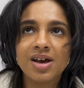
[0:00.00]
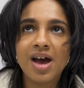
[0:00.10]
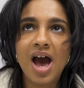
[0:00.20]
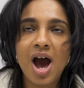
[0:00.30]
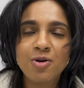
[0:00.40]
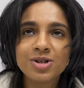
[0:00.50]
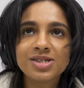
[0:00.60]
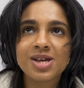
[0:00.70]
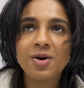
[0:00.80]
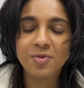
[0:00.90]
how would
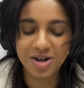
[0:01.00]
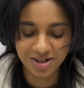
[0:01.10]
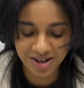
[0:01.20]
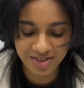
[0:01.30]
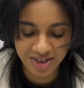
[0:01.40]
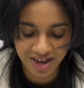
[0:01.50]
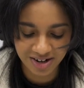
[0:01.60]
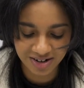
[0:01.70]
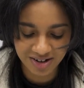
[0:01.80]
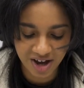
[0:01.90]
someone
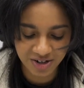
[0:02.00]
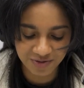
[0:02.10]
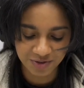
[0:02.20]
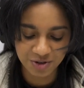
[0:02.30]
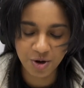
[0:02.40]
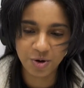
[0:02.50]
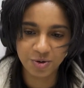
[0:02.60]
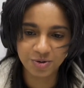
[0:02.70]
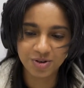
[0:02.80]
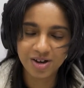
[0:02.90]
then kind of
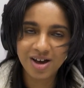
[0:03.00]
know